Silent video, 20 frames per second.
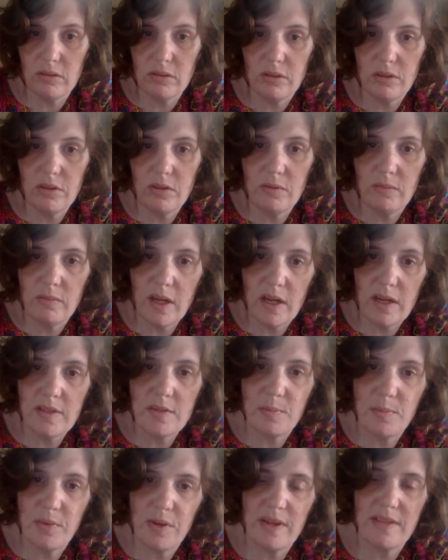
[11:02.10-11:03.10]
You
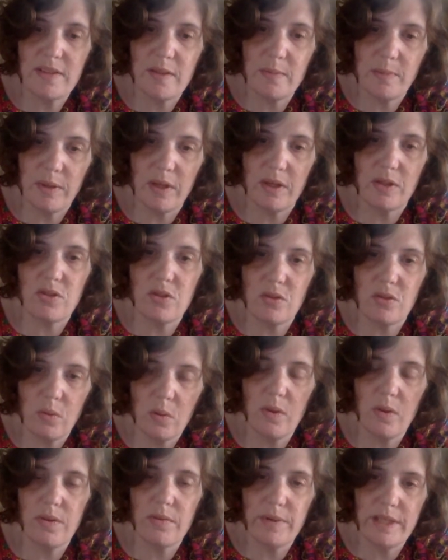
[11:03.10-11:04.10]
must press the plunger
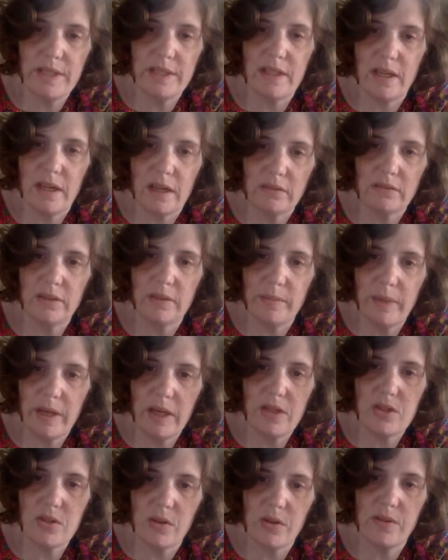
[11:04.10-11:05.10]
all the way down to
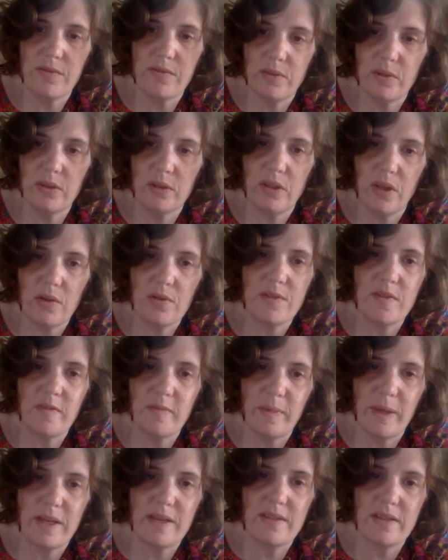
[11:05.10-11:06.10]
make sure the full dose of
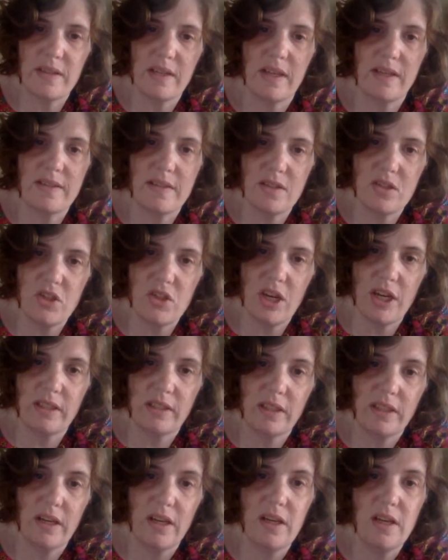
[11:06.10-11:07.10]
medicine gets
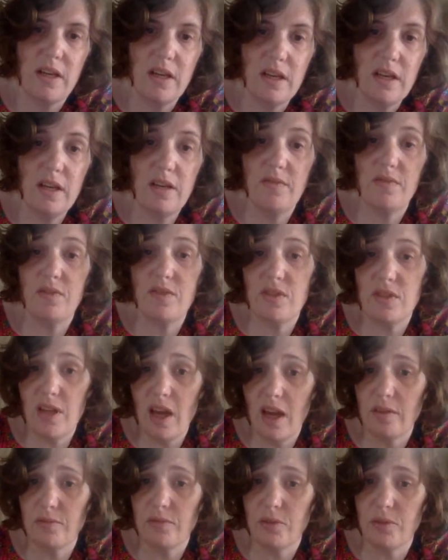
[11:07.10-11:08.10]
injected. If it's
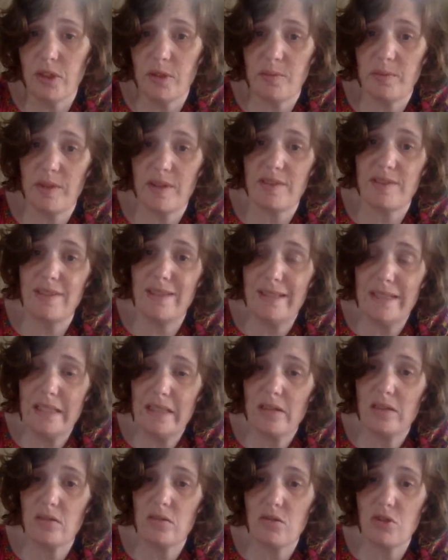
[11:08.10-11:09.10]
not fully pressed, the
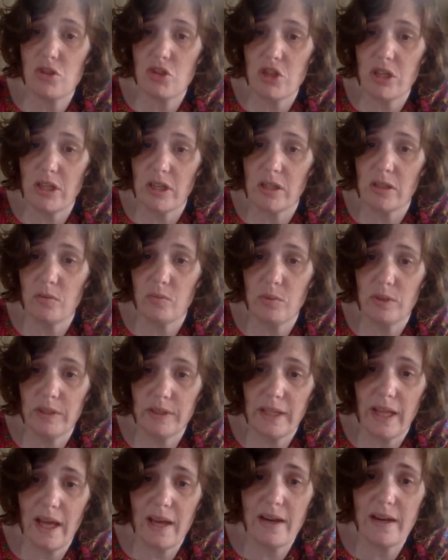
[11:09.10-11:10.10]
needle shield will
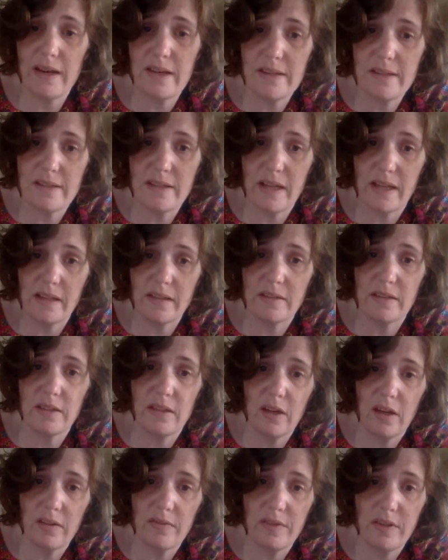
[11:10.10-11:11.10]
not extend to
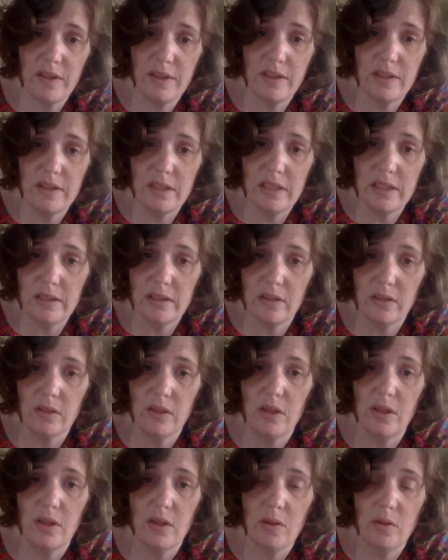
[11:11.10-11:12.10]
cover the needle
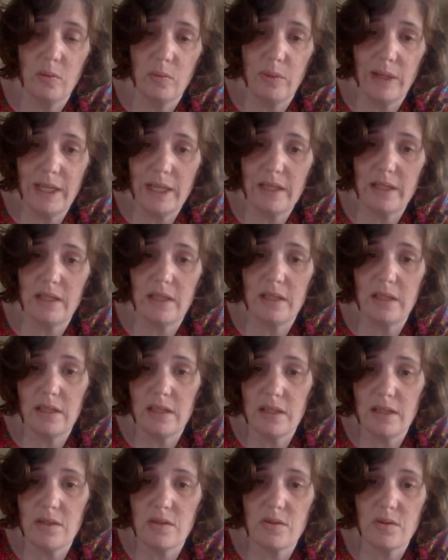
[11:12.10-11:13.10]
when it
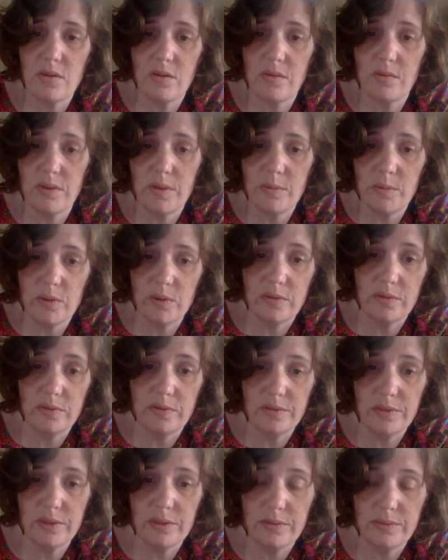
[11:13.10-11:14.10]
is removed.